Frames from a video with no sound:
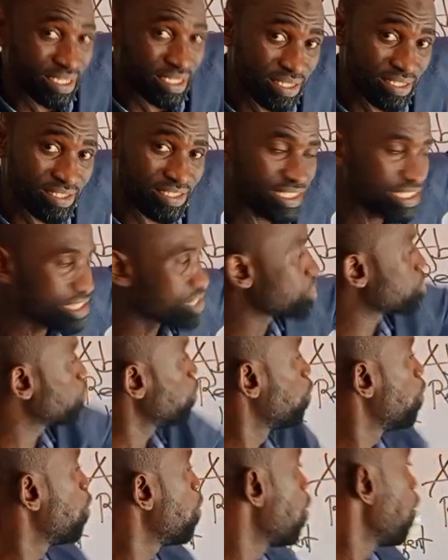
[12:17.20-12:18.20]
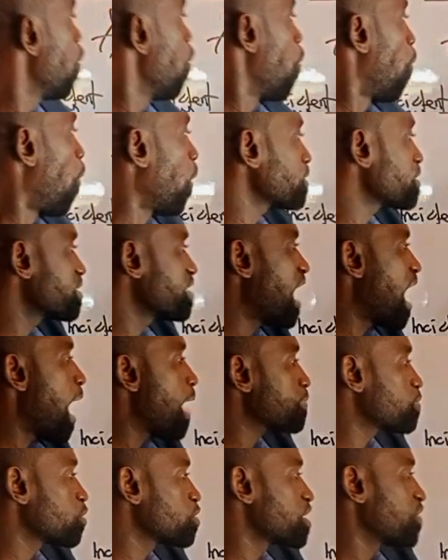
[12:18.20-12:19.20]
Indices. So what is
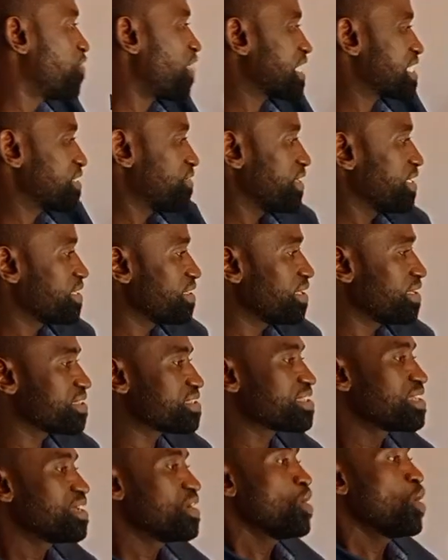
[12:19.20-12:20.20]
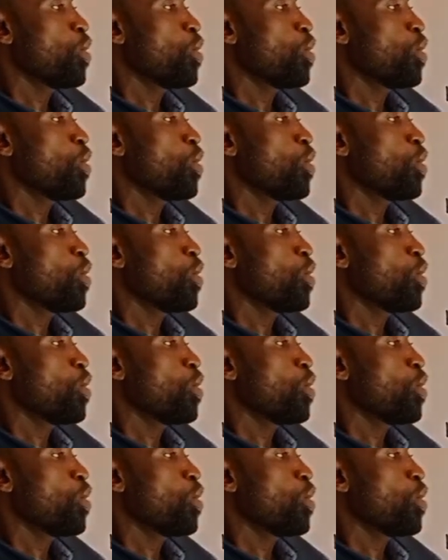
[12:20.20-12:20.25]
now absolute refractive index?